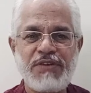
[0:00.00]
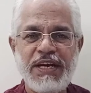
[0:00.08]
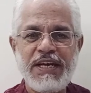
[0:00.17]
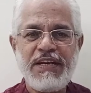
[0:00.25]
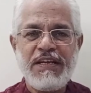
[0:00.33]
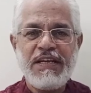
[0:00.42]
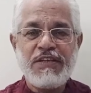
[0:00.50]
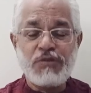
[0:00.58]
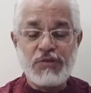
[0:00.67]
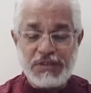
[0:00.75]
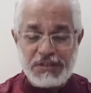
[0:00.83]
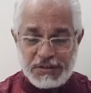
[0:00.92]
Right?
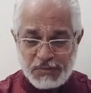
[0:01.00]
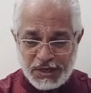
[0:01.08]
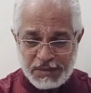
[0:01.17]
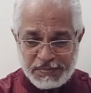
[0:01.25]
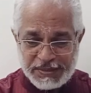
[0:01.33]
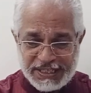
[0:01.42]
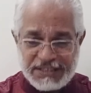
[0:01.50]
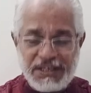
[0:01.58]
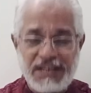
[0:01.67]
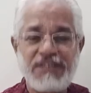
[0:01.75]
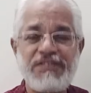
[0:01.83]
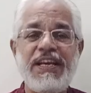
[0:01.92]
So this is what
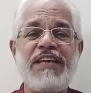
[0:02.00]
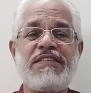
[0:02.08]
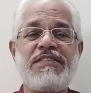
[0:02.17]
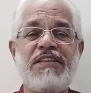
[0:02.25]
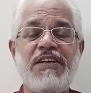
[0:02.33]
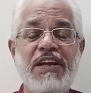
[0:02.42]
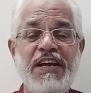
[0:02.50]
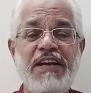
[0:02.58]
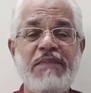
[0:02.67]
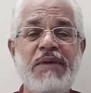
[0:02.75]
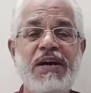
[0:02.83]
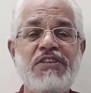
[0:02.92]
Patanjali says, the
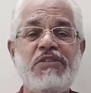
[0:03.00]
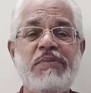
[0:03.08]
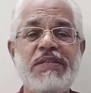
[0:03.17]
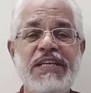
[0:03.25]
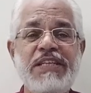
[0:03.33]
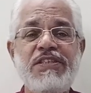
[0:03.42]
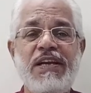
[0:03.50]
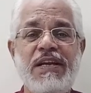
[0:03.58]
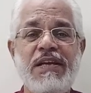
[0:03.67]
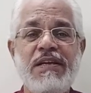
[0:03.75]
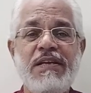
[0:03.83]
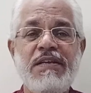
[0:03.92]
great Maharishi
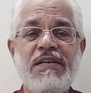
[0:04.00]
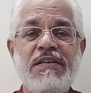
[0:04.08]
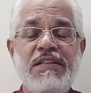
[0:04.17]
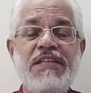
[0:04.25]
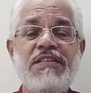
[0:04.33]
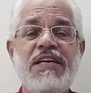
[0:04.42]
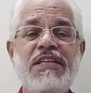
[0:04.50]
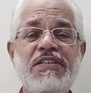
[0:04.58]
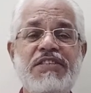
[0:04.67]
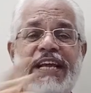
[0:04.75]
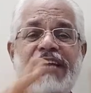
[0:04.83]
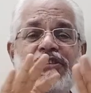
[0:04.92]
Patanjali. These are
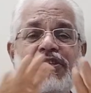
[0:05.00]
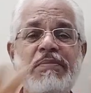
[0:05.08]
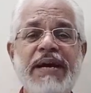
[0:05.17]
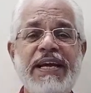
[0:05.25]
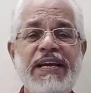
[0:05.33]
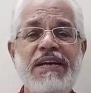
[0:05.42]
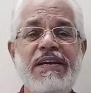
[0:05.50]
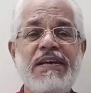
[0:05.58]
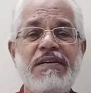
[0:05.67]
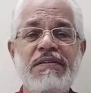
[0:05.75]
the states of the mind.